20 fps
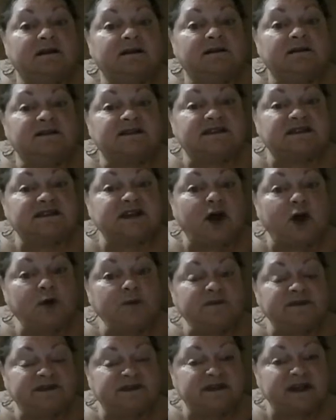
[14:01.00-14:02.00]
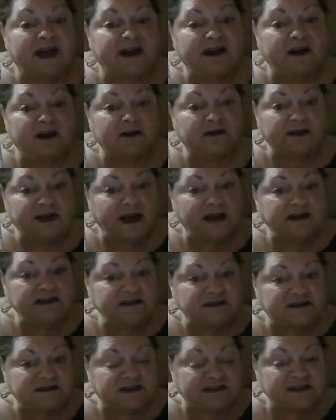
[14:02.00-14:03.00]
soaps that are
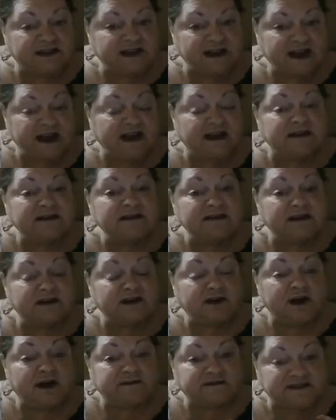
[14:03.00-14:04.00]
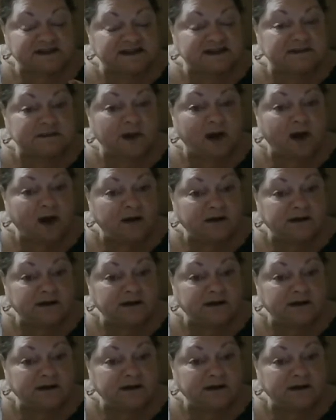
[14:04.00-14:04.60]
getting to the end and you have small